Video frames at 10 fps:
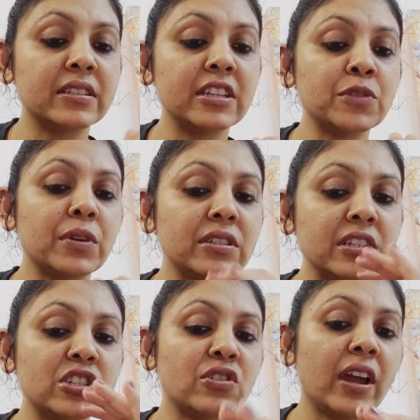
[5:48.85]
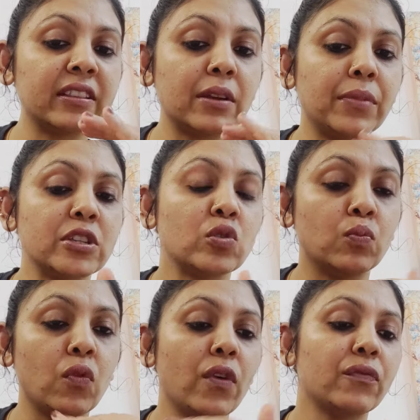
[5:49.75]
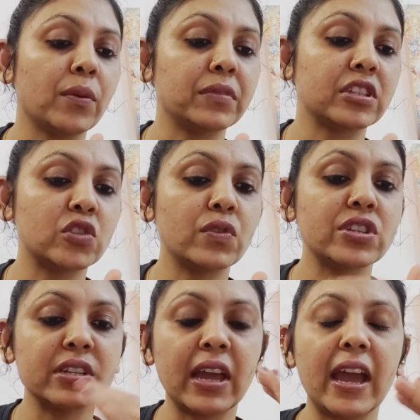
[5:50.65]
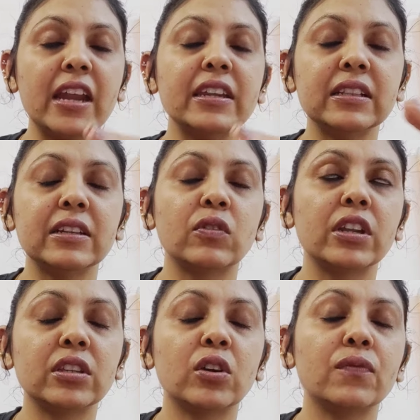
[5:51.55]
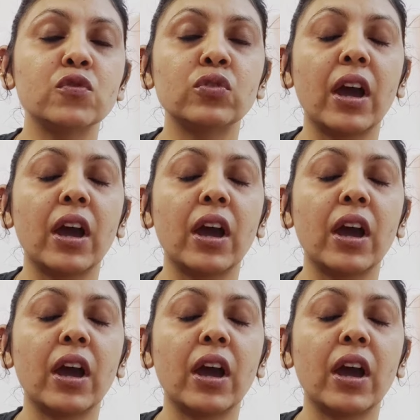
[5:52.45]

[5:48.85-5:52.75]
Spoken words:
This person is trying their best to move on from the situation, and till the 23rd of June,